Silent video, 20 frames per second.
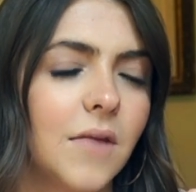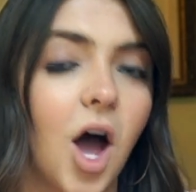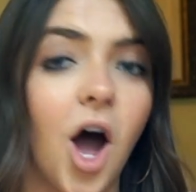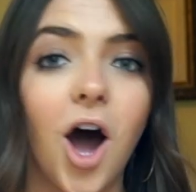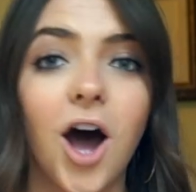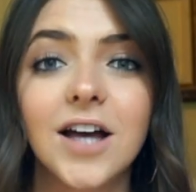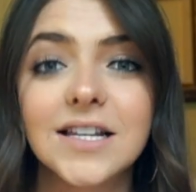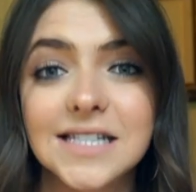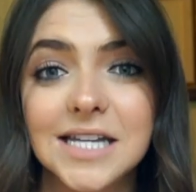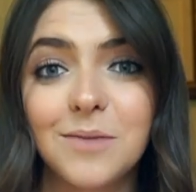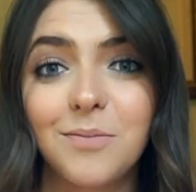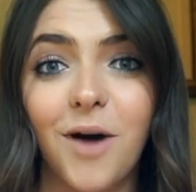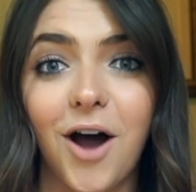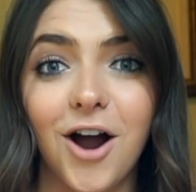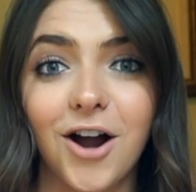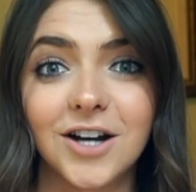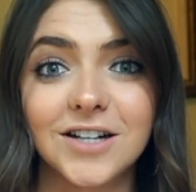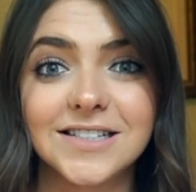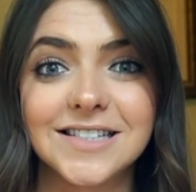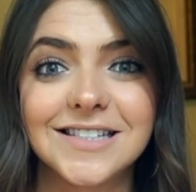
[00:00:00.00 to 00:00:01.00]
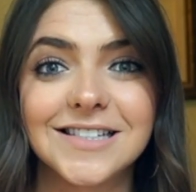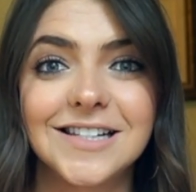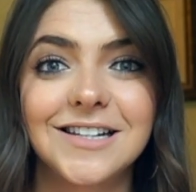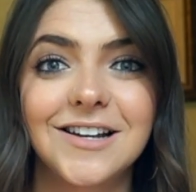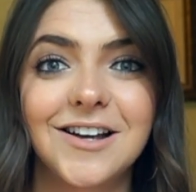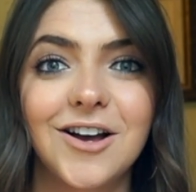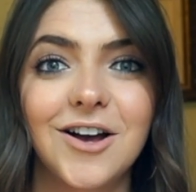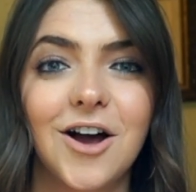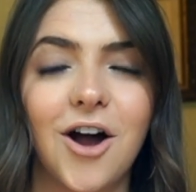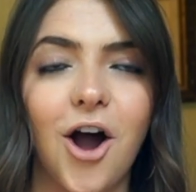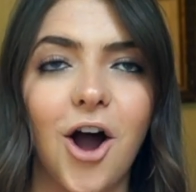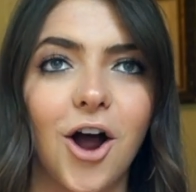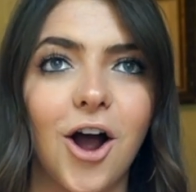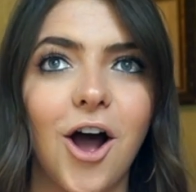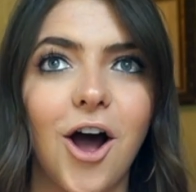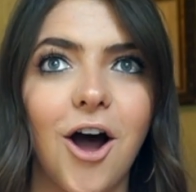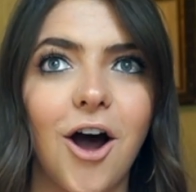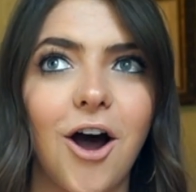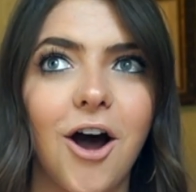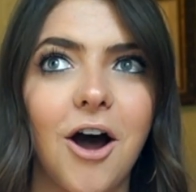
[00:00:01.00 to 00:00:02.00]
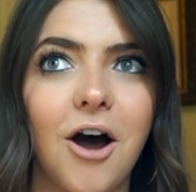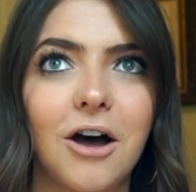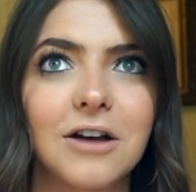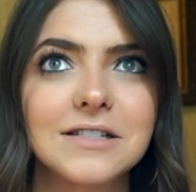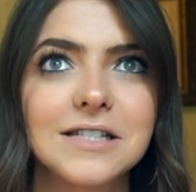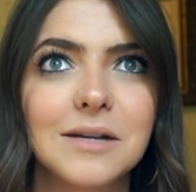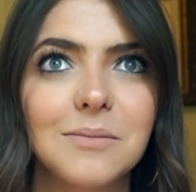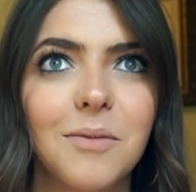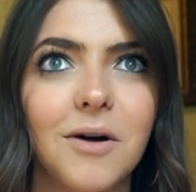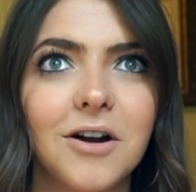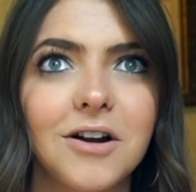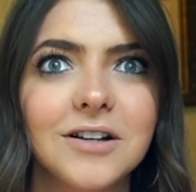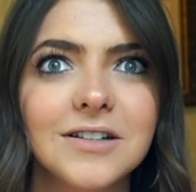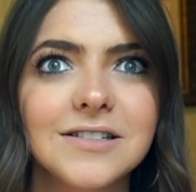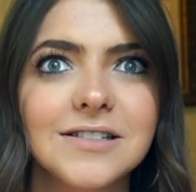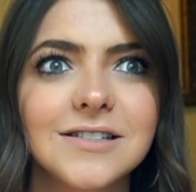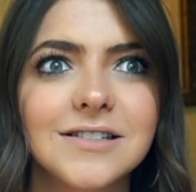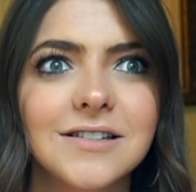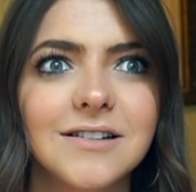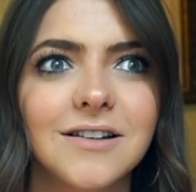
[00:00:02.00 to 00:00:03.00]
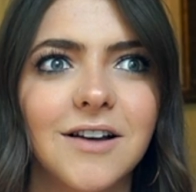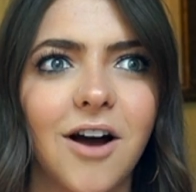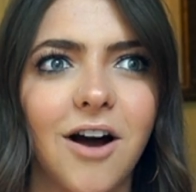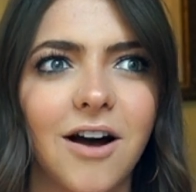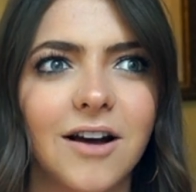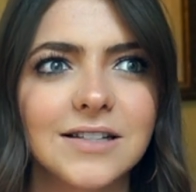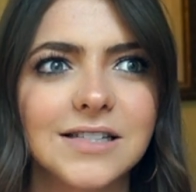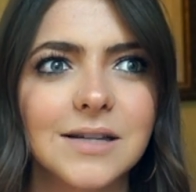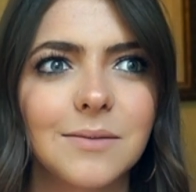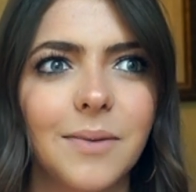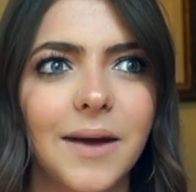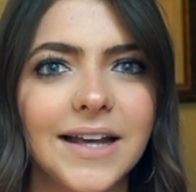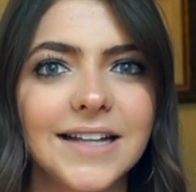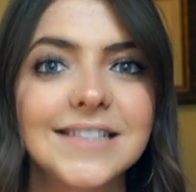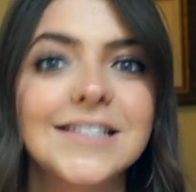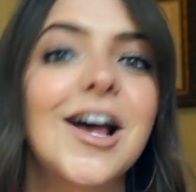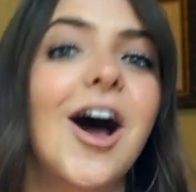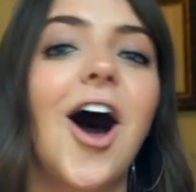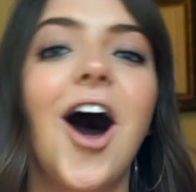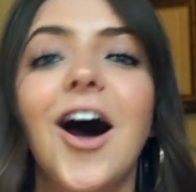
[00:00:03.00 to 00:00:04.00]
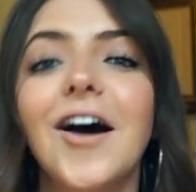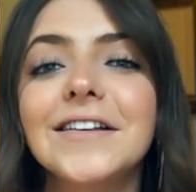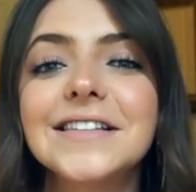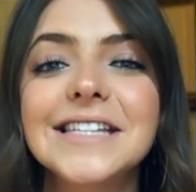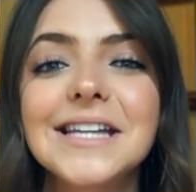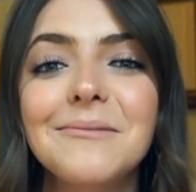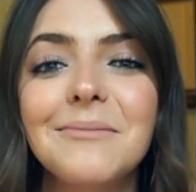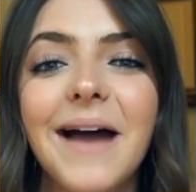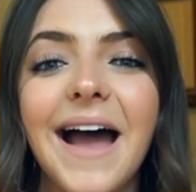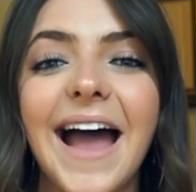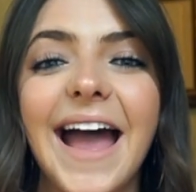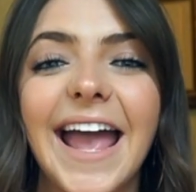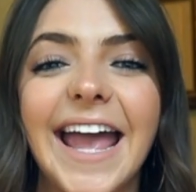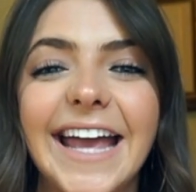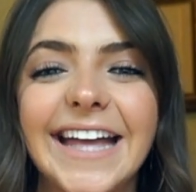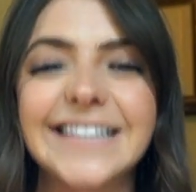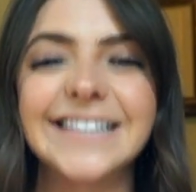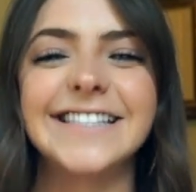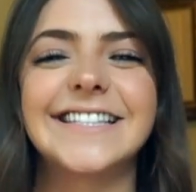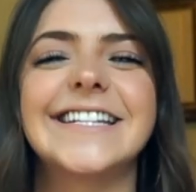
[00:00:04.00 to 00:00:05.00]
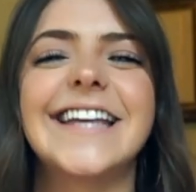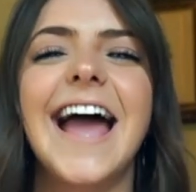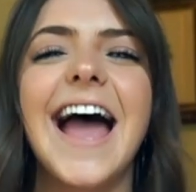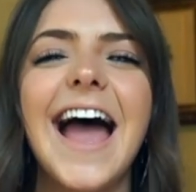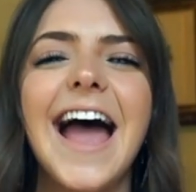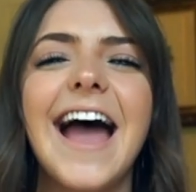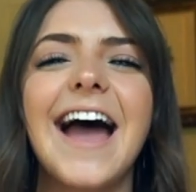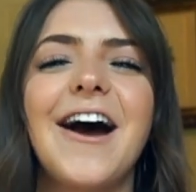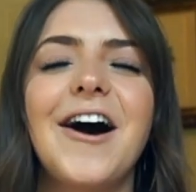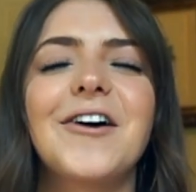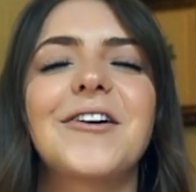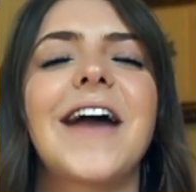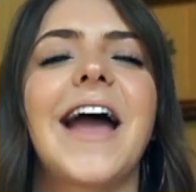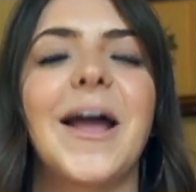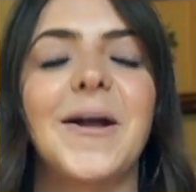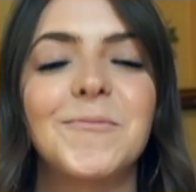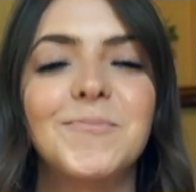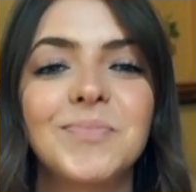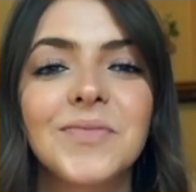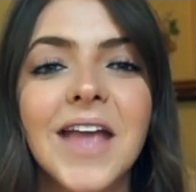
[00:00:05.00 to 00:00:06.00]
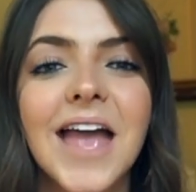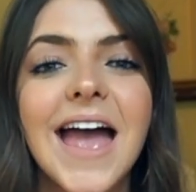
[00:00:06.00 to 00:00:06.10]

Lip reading: Aussie bars. Aussie bars? Aussie bites? Aussie bites! Yeah, okay.